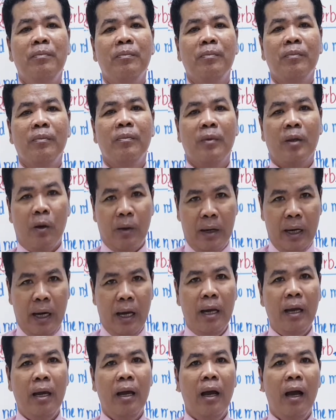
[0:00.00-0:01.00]

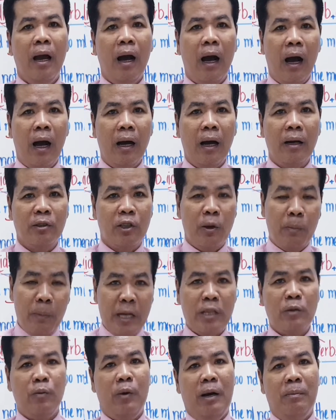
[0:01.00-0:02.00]
okay? The base
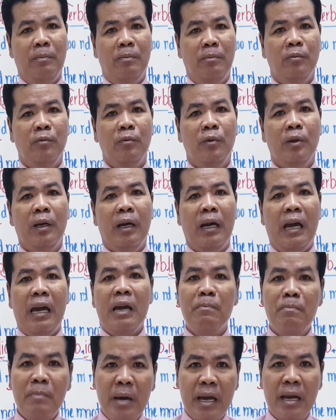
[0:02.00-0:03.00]
verb. It
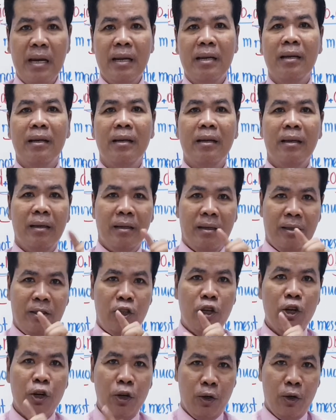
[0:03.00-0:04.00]
means
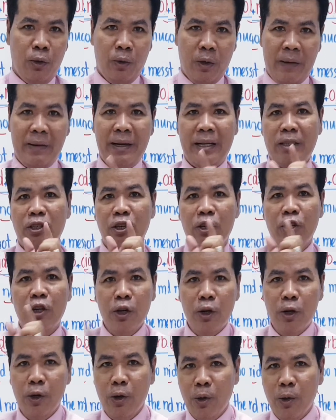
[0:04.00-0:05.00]
to
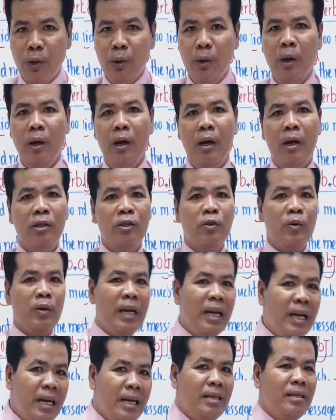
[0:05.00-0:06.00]
do, to
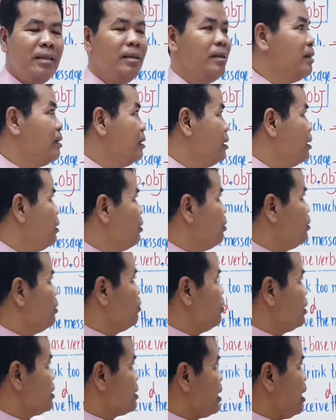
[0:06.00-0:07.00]
eat,
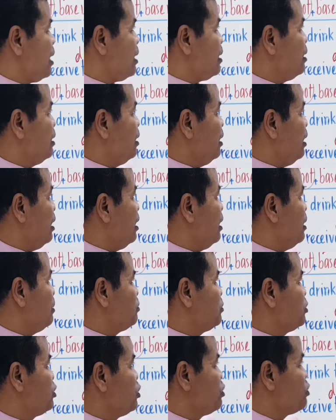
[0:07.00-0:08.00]
what's that?
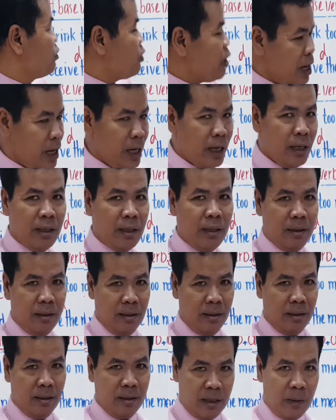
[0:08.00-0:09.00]
To drink,
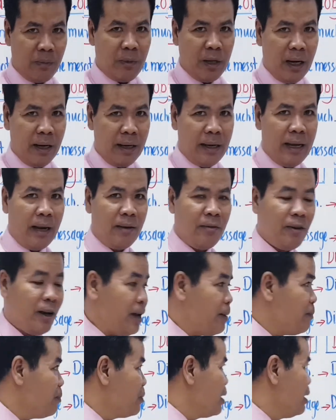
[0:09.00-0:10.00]
something like that,
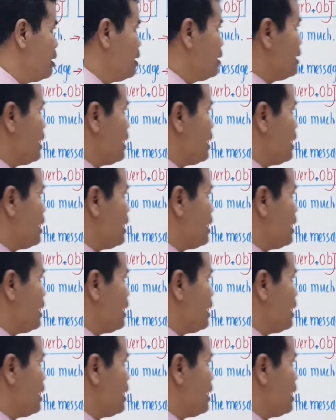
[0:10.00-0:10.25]
right? Now,